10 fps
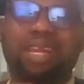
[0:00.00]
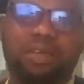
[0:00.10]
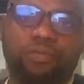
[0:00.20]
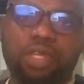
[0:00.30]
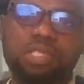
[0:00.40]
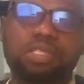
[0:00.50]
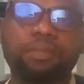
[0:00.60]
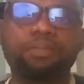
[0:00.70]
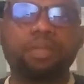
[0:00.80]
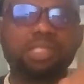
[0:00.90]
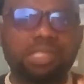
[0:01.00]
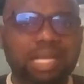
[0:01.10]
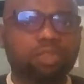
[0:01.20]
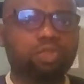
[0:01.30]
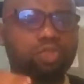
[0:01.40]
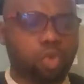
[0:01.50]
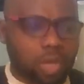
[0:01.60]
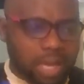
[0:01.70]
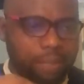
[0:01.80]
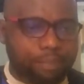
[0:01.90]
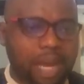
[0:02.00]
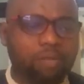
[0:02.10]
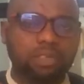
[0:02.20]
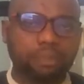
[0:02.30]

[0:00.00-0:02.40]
benefits, start to talk about